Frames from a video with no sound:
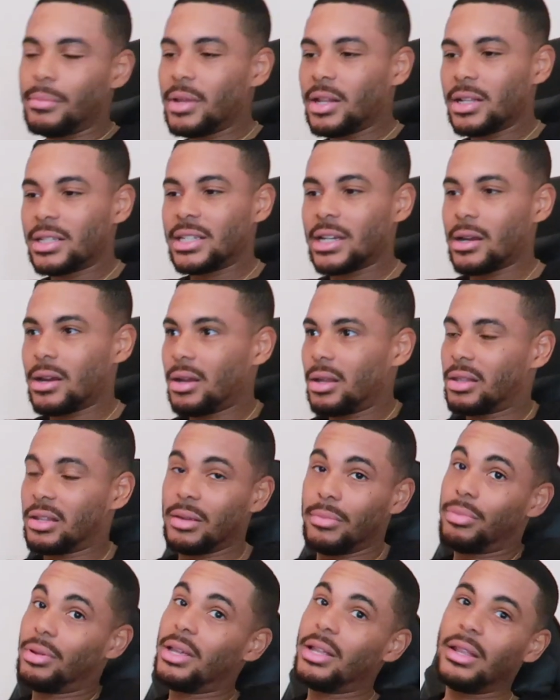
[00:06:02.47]
the military is
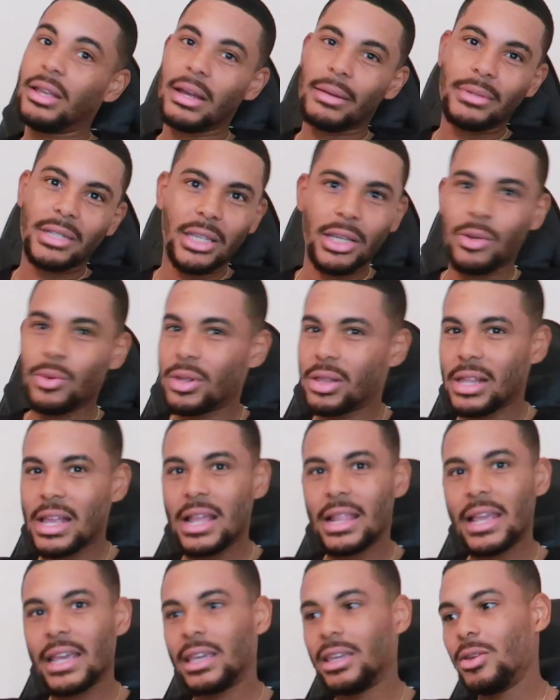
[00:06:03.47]
completely up to you. It's
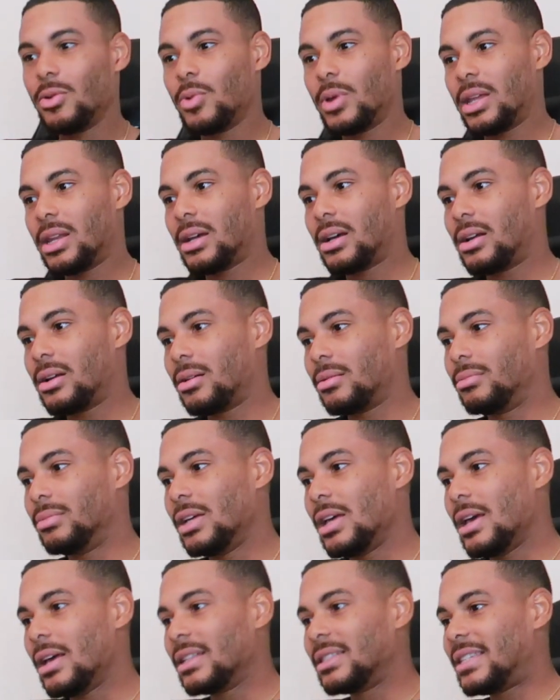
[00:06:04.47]
not like you in um,
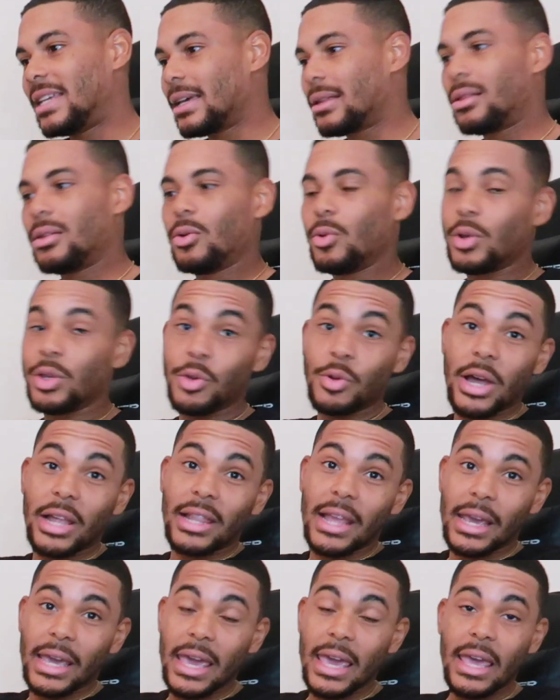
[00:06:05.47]
Texas school and you got
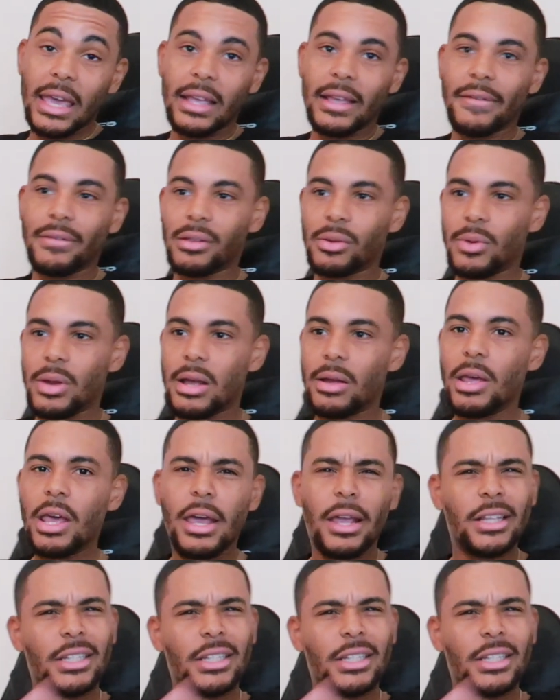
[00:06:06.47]
like handcuffs around.